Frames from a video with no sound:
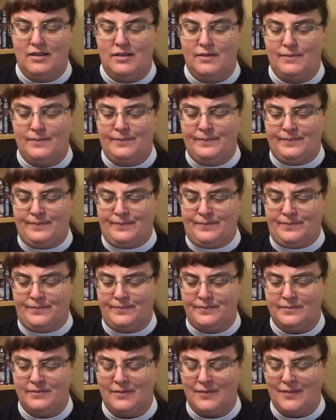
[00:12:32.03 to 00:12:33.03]
Well,
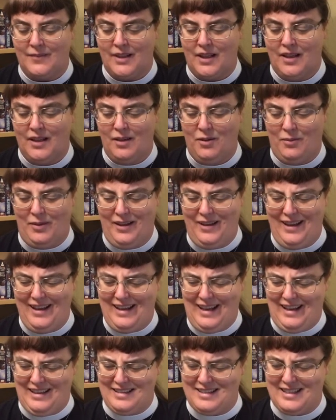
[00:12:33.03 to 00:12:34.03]
I
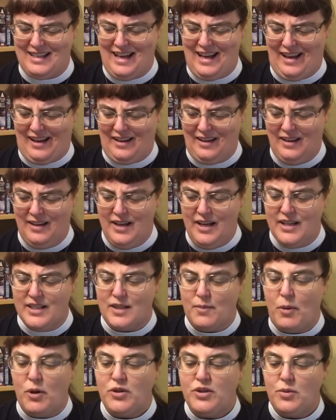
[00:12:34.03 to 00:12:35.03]
can't say.
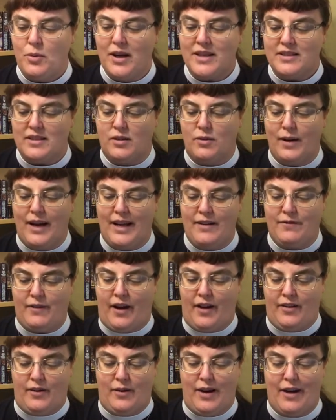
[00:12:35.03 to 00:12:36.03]
Suppose you ask
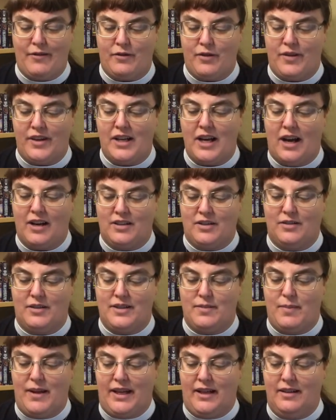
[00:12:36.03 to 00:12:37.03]
Grandfather after the doctor has
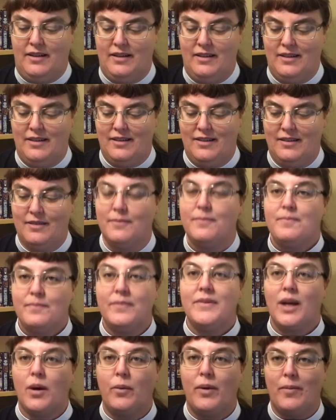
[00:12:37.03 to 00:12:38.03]
been.
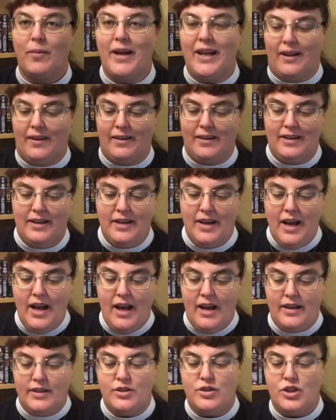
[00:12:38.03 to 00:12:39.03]
We will.
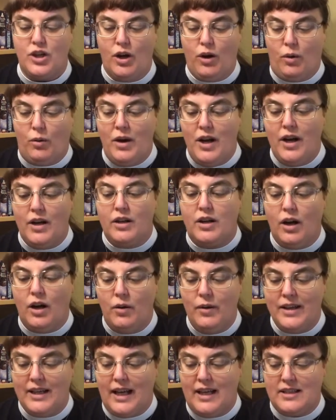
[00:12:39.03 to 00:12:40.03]
Joe, go and
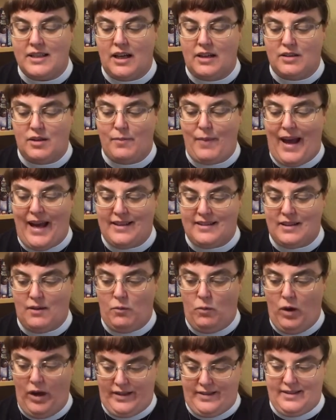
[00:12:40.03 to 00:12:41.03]
get Dr. Bangs at
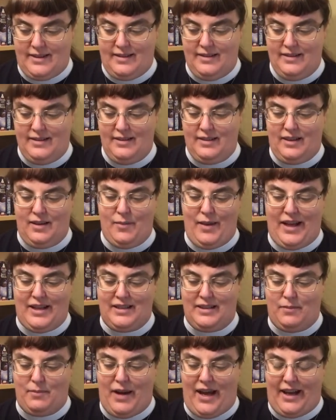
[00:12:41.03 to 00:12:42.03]
once, commanded
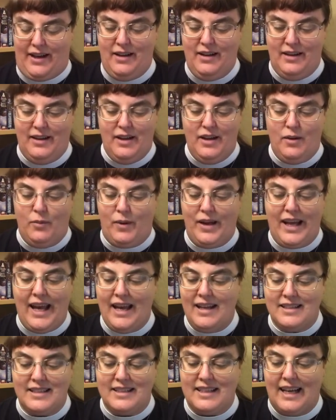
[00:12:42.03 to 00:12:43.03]
Meg. We can't
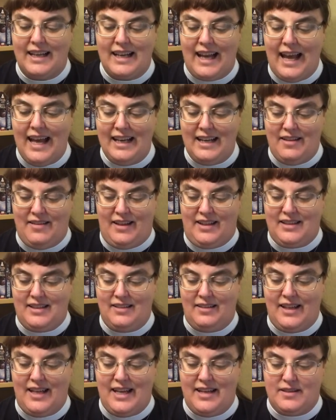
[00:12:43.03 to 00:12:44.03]
decide anything till
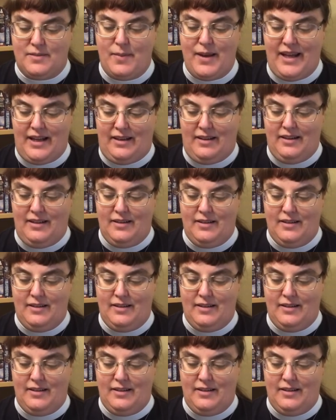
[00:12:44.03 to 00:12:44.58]
he has been.